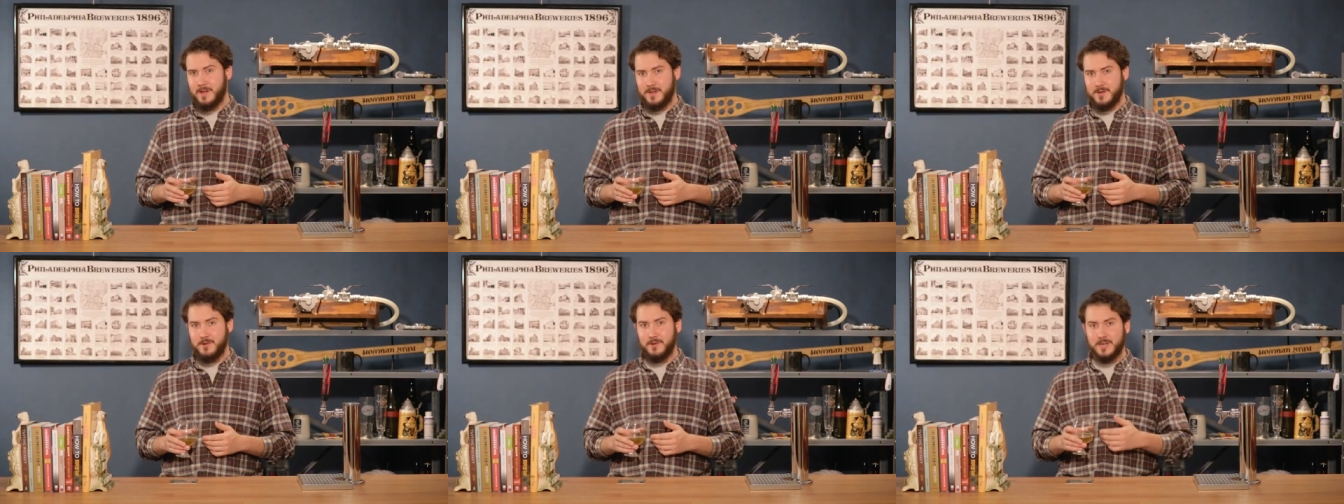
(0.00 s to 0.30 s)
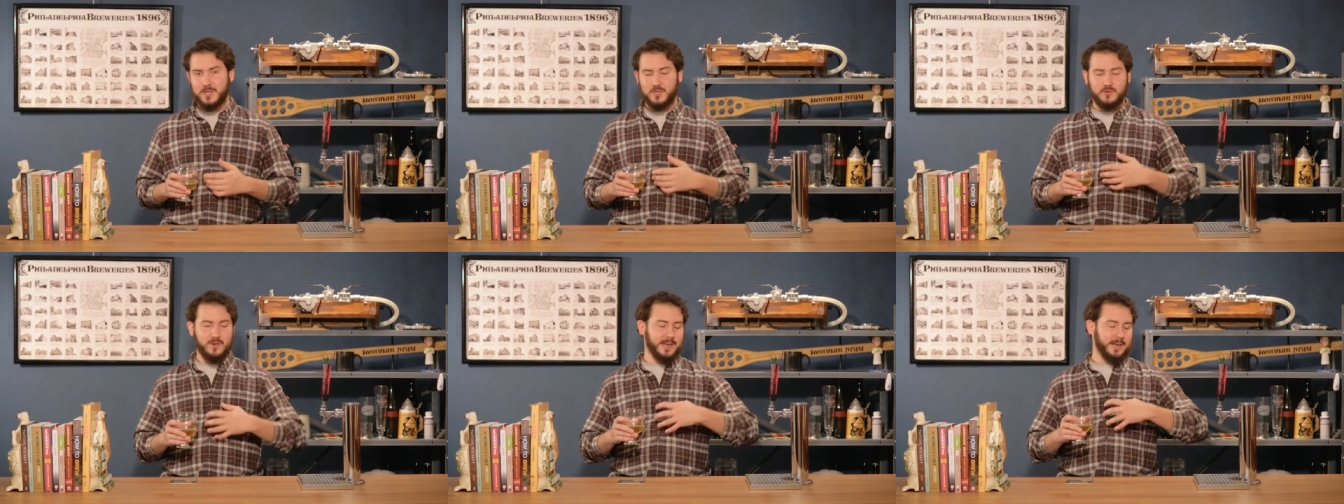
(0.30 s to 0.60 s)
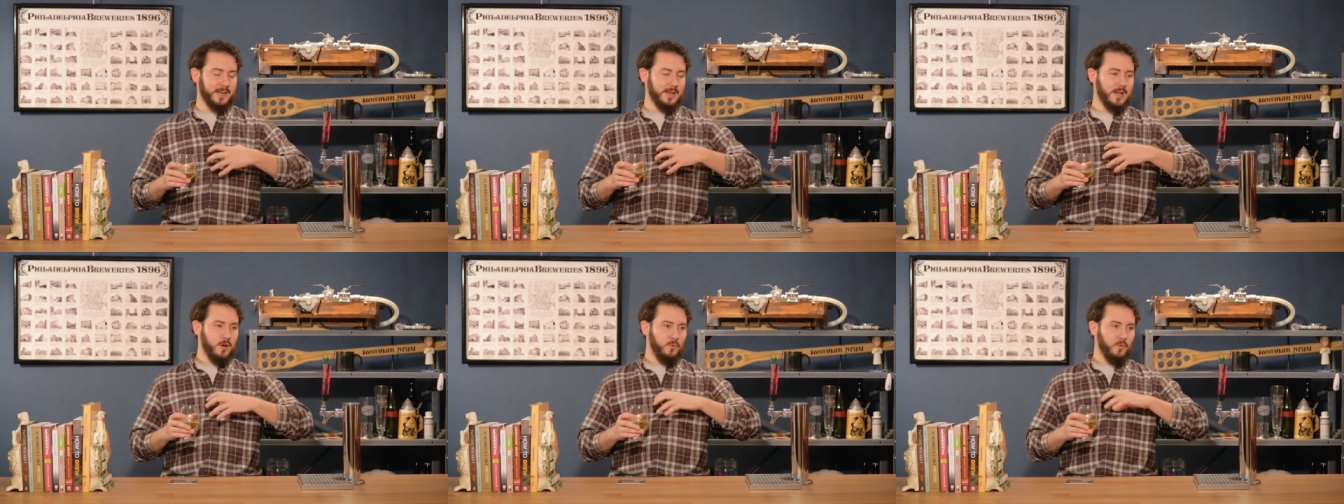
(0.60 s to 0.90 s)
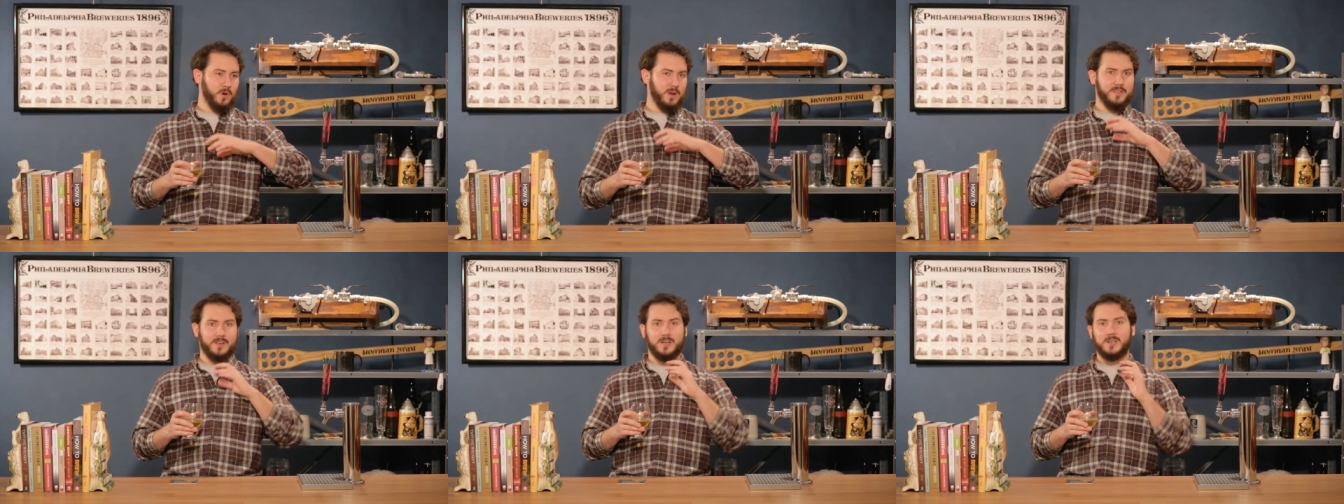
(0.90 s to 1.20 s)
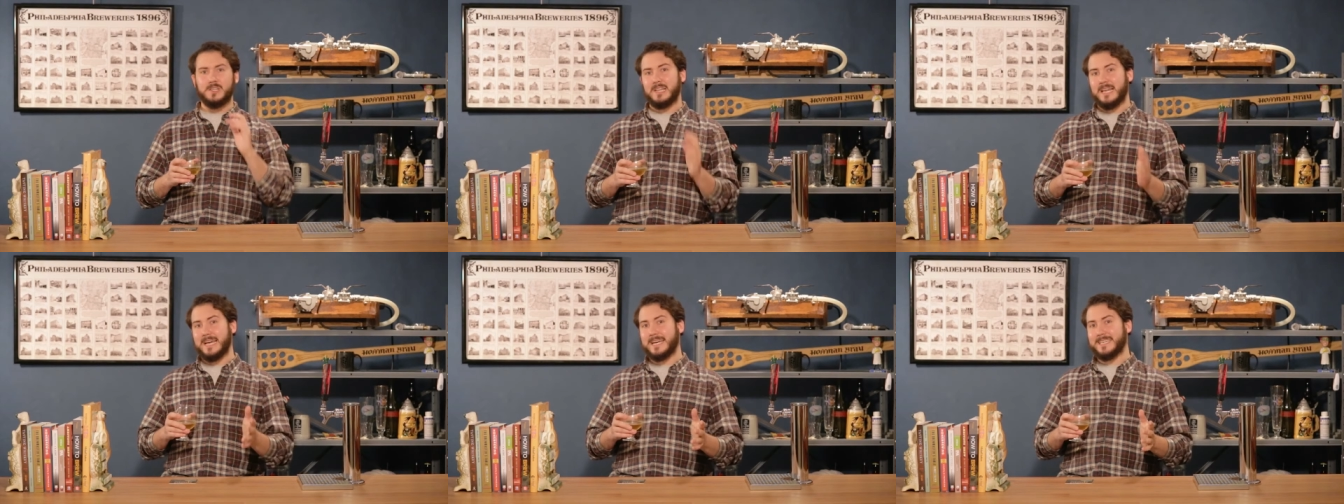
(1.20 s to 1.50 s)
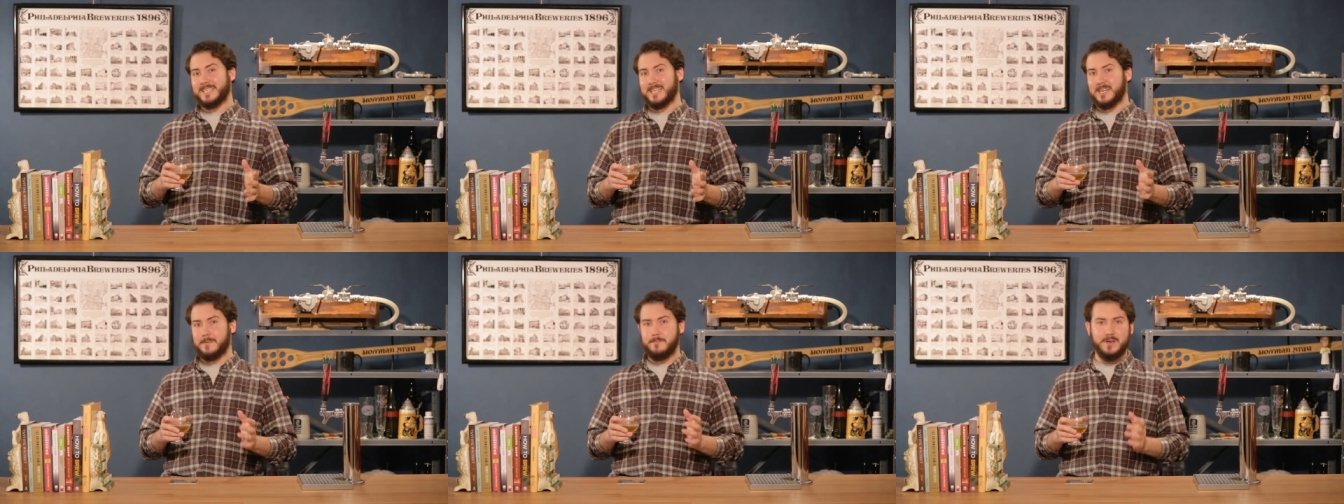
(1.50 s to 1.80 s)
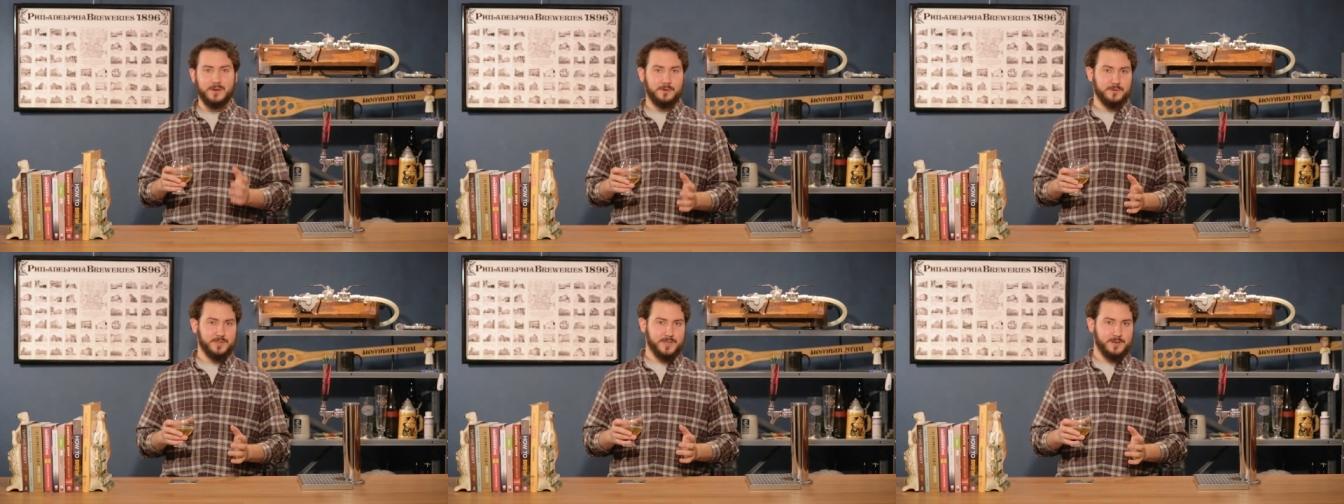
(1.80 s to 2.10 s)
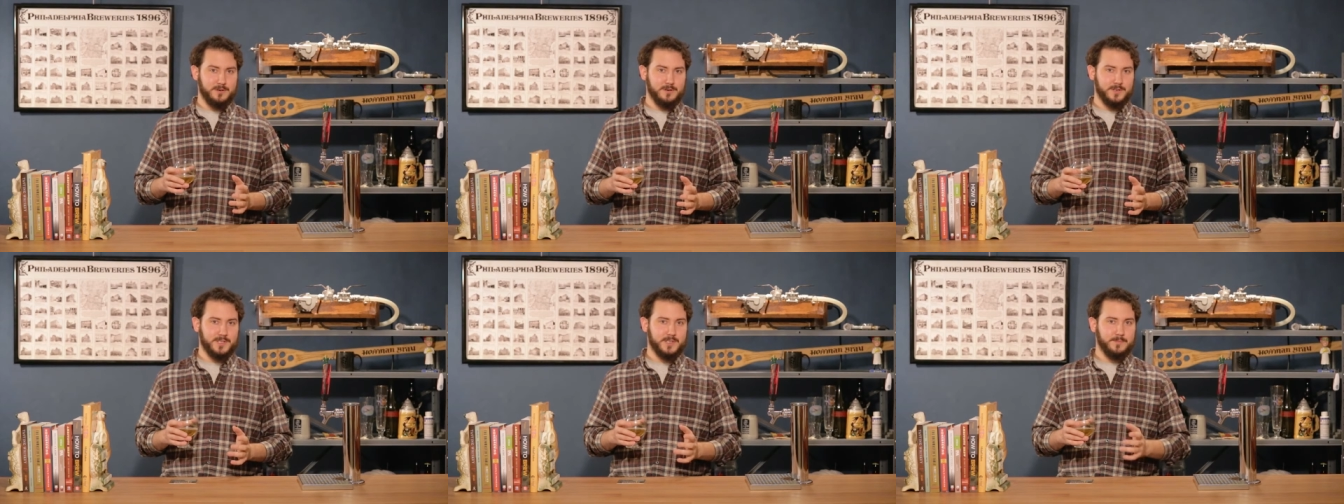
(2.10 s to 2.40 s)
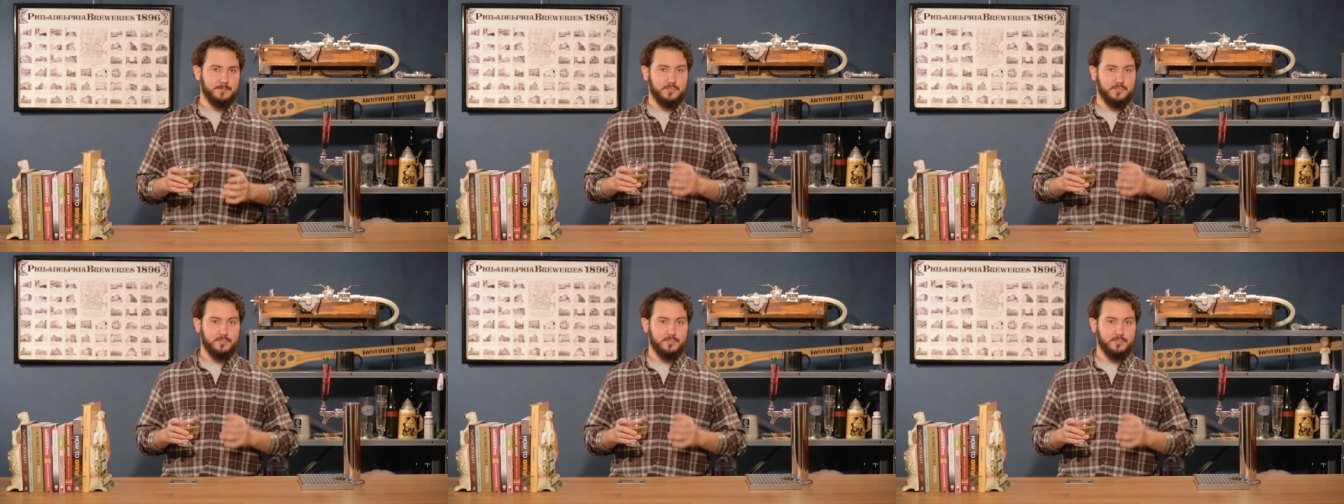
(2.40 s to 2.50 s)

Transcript: You can drink one of the classic Pilsners,